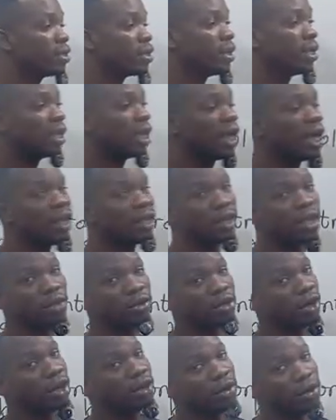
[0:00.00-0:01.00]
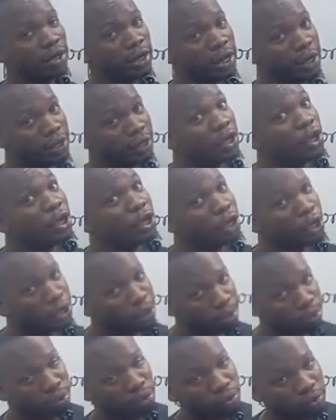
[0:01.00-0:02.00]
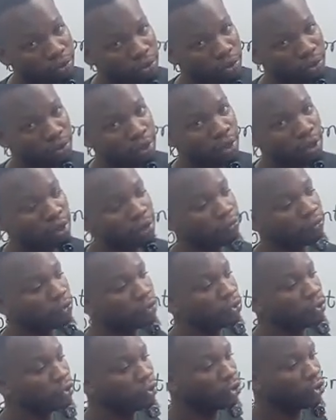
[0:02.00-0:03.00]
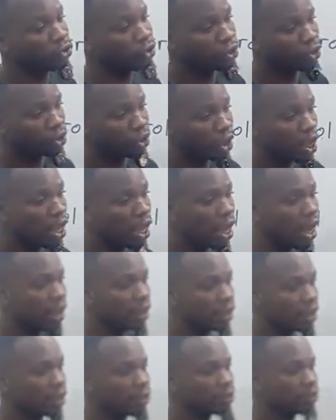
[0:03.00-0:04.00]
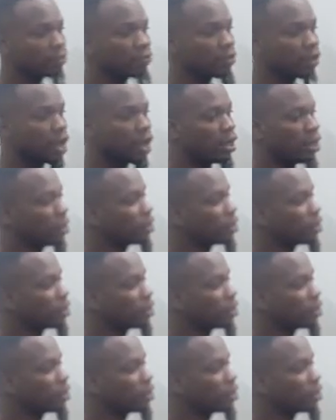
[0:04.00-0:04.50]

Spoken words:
it, and that you cannot learn in books, even though doing training. And then now